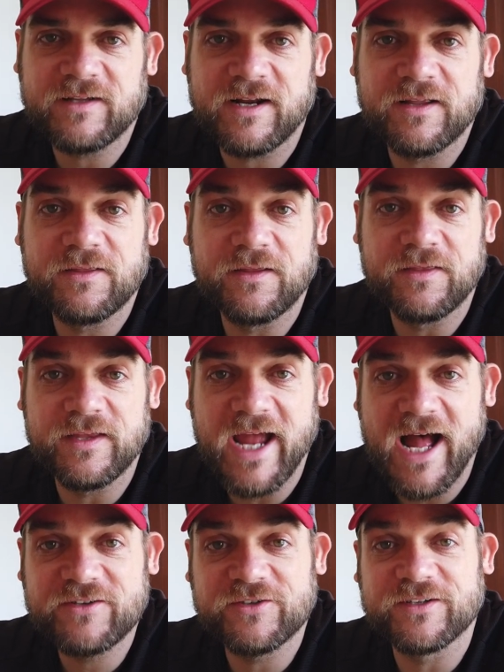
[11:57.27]
kind of the
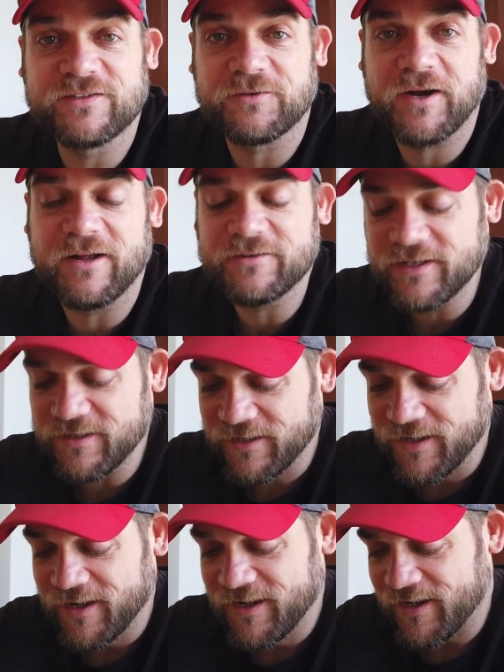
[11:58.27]
theatrics around it.